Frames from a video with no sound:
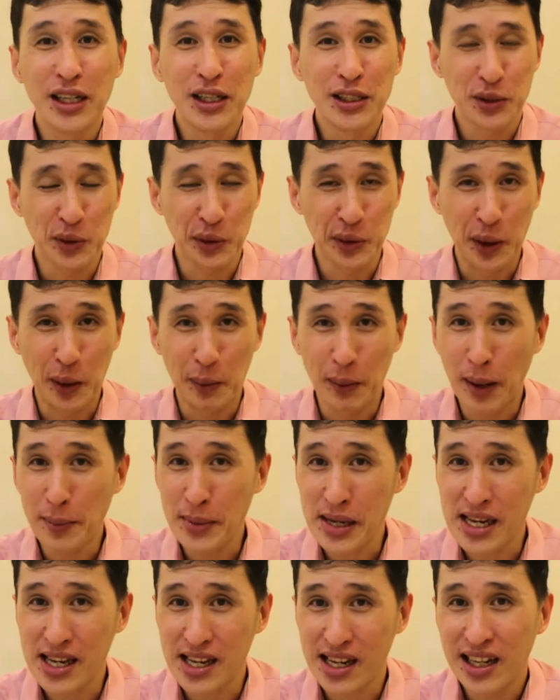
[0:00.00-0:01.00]
So your
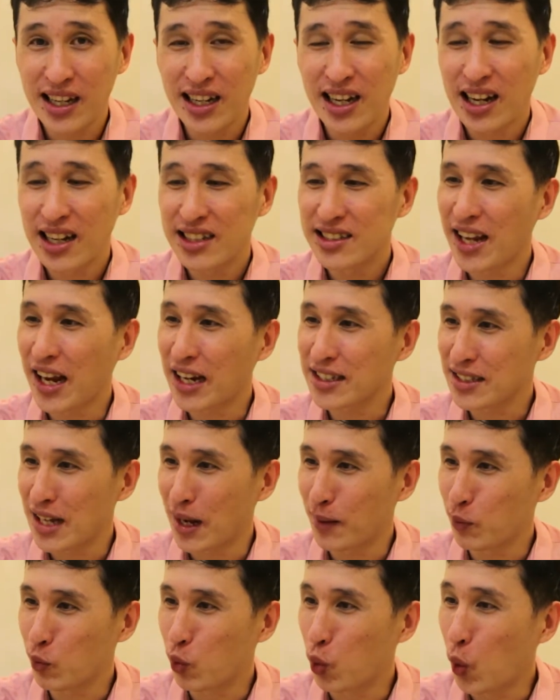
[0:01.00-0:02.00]
mommy takes up
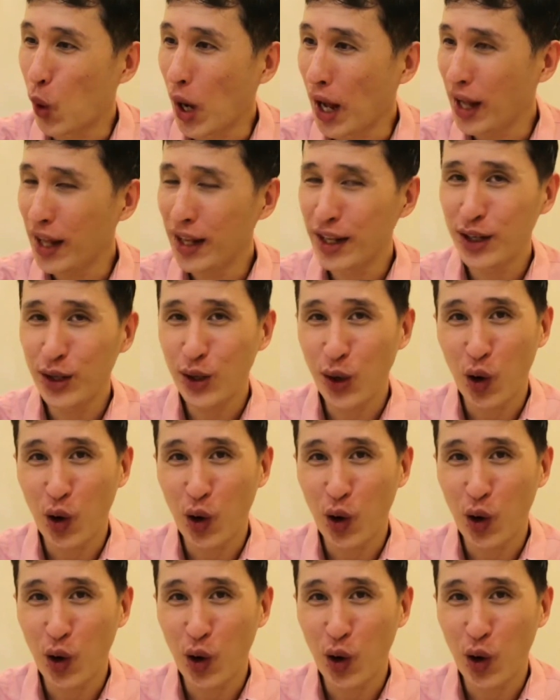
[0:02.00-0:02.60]
one